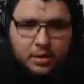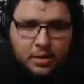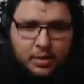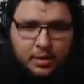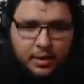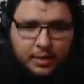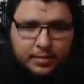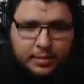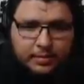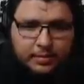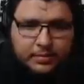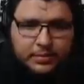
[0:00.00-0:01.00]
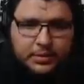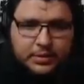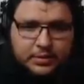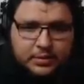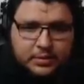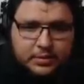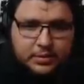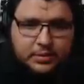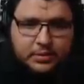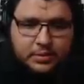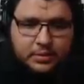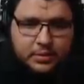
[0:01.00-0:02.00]
I got 12 in that.
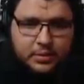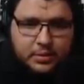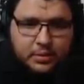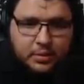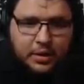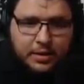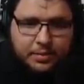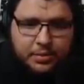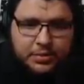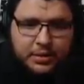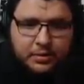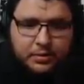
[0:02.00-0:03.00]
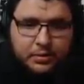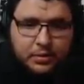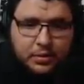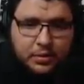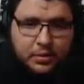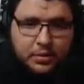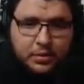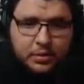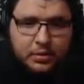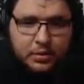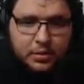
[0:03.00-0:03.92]
Uh, go ahead and put I'll go in. for it. Yeah, yeah.